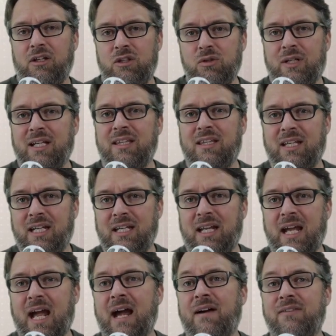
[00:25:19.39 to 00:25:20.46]
you can
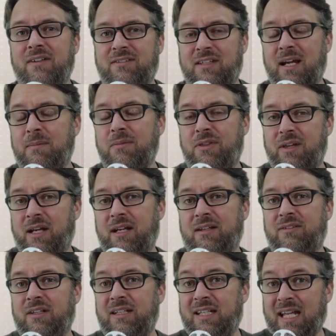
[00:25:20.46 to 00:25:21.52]
then have the same
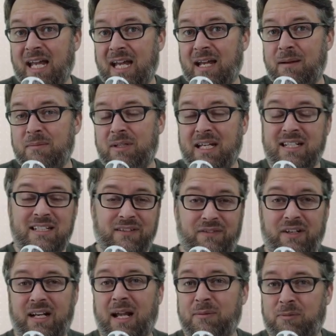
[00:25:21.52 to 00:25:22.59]
things named in
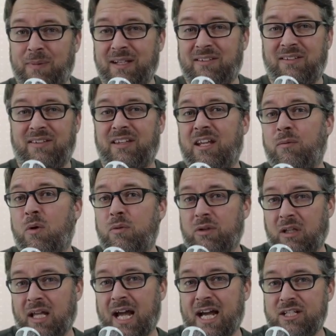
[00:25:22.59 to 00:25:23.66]
different namespaces and they
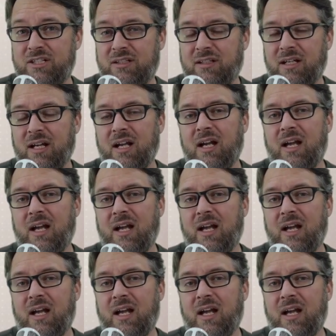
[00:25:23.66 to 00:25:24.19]
won't clash.